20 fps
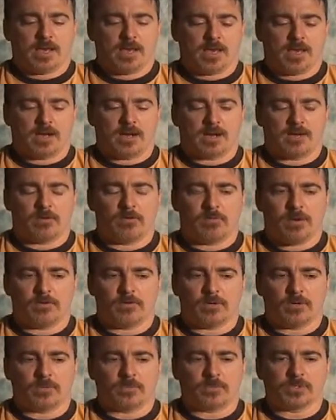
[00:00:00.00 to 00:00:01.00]
And I
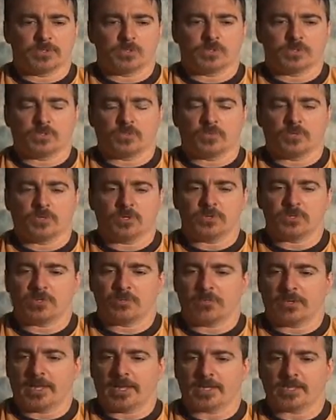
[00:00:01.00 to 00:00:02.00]
remember we used to
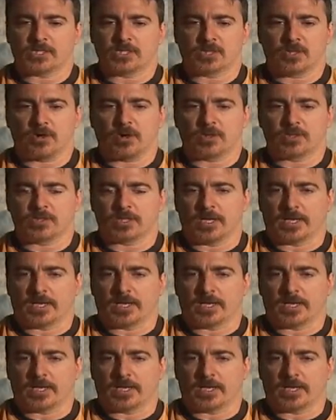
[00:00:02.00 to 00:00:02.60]
play songs